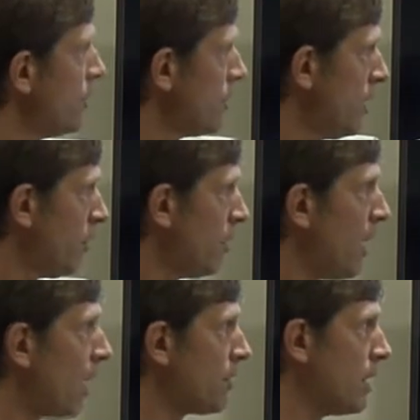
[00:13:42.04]
similar
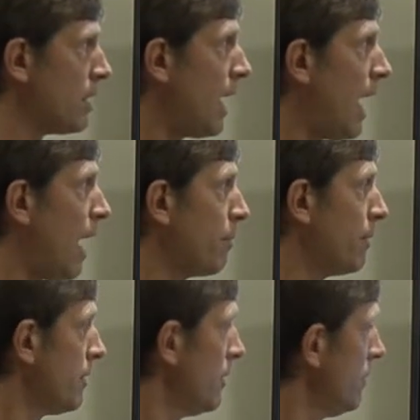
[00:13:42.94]
amounts in the top,
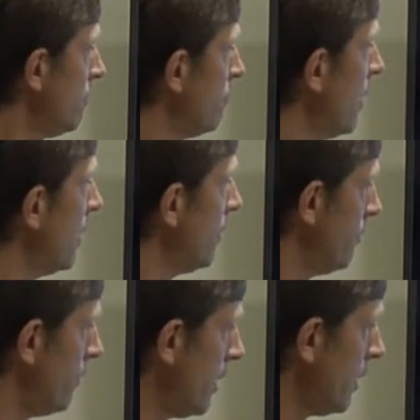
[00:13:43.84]
but
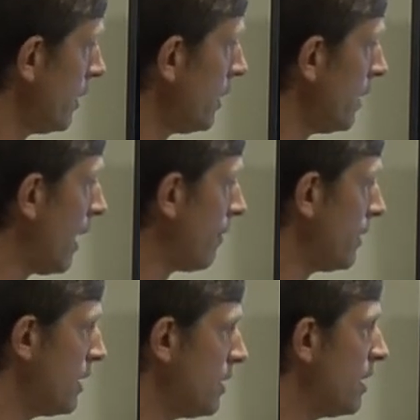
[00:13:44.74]
very little left
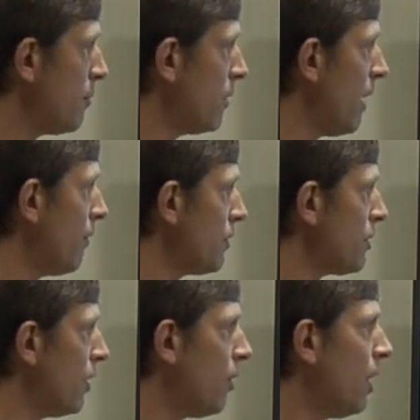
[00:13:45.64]
in these deeper levels.
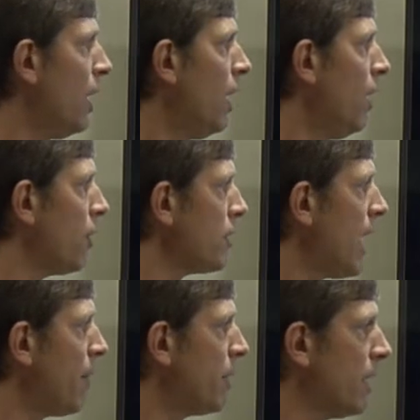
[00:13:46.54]
So what's
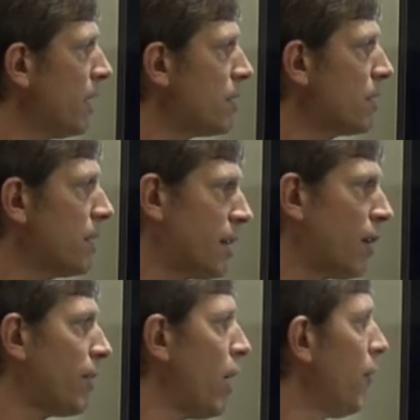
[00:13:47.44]
happening is
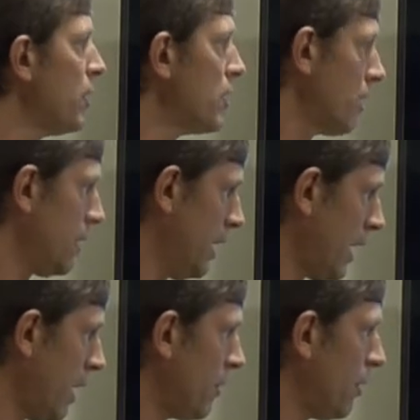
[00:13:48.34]
alfalfa is cleaning
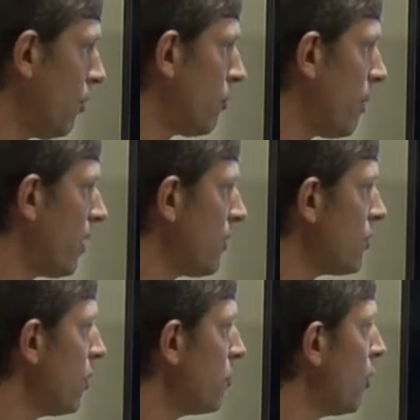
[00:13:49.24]
up the lower part of the
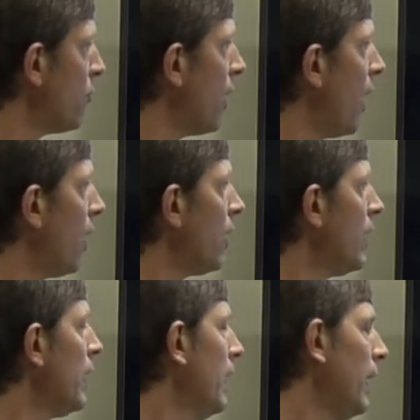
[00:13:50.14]
soil profile
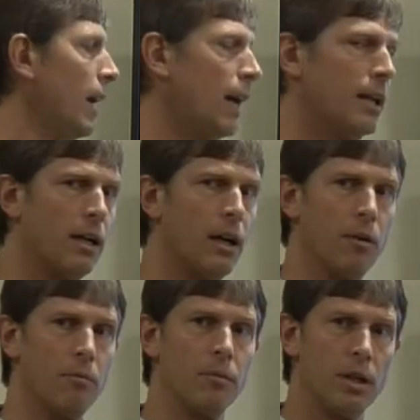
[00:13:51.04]

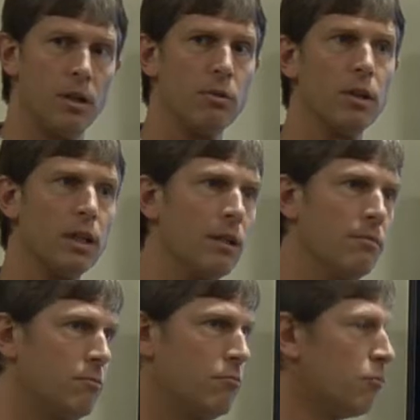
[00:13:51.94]
and
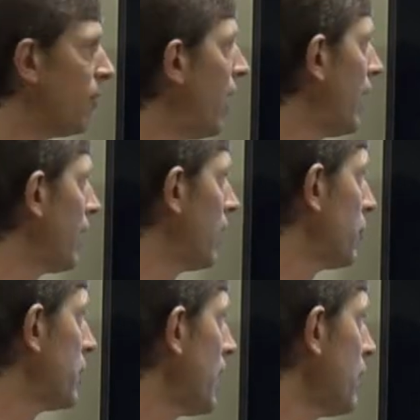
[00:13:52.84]
really providing a
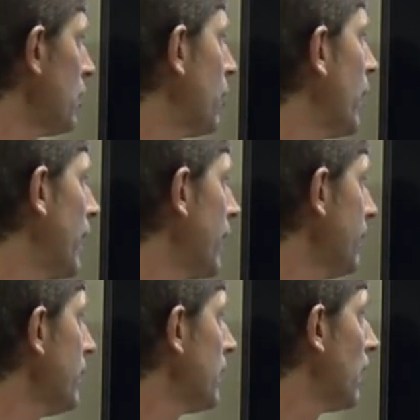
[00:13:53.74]
potential way
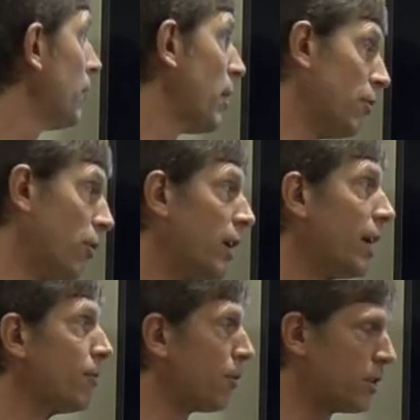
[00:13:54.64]
by
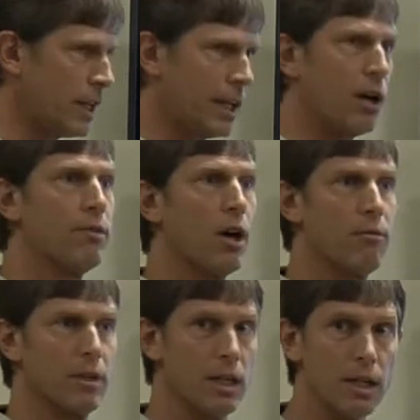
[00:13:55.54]
rotating
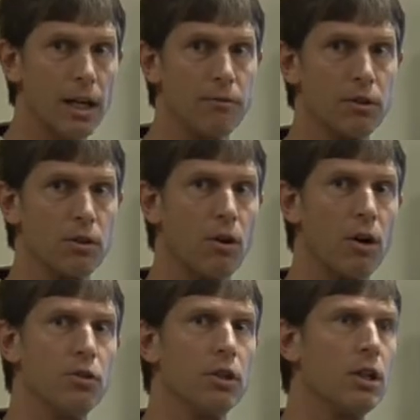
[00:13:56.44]
alfalfa in after
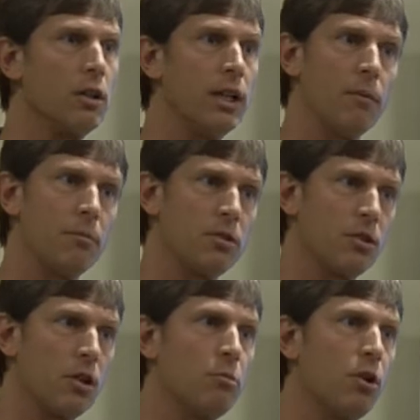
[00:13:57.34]
corn. You could clean up your
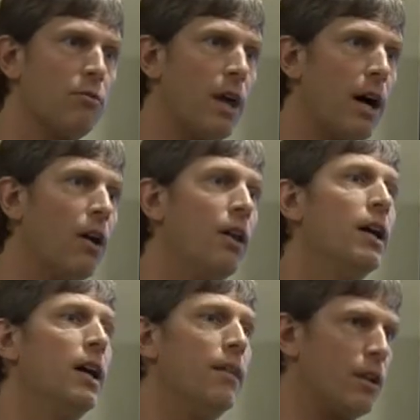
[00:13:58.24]
soil profile
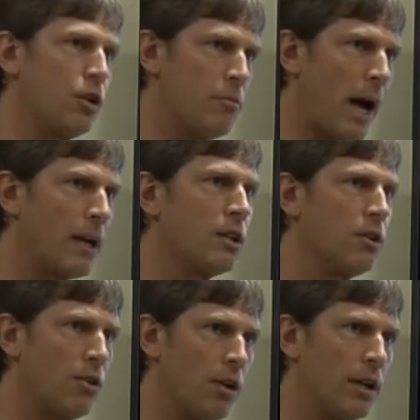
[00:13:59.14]
and go back to
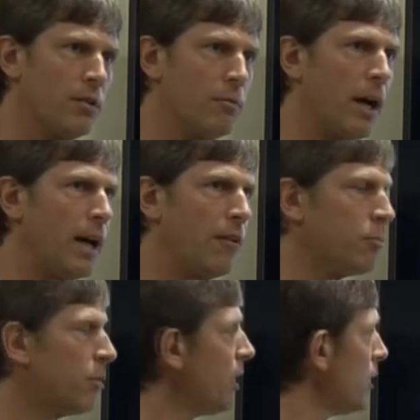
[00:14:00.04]
corn, and you might have a
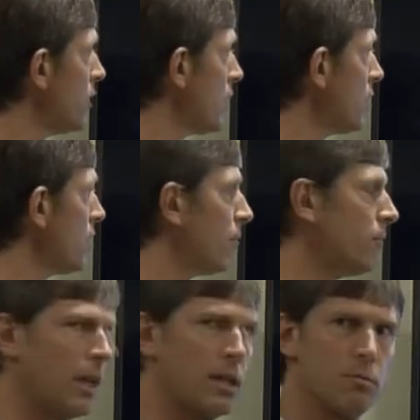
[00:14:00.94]
pretty good system
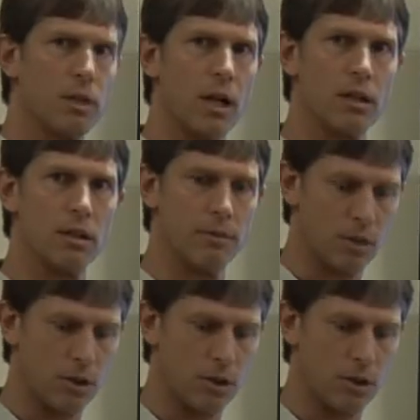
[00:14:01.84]
that's productive and